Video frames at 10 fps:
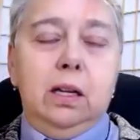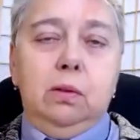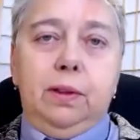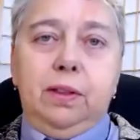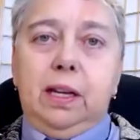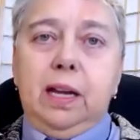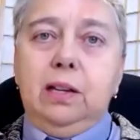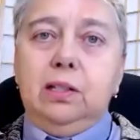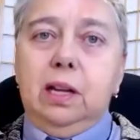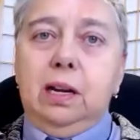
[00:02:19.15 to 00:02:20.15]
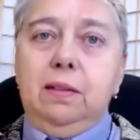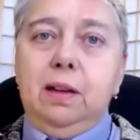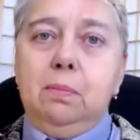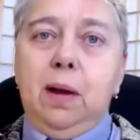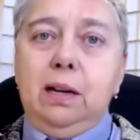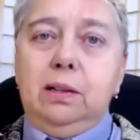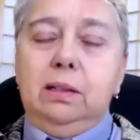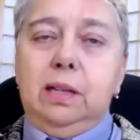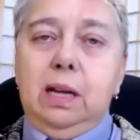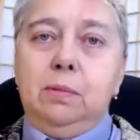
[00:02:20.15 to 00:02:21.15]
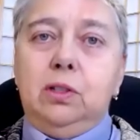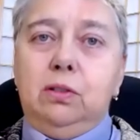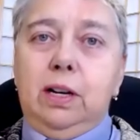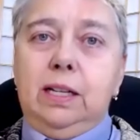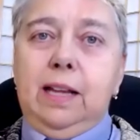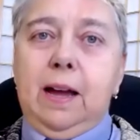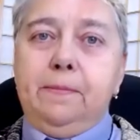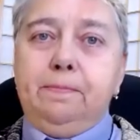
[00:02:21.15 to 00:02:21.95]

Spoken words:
with the case study that might demonstrate that.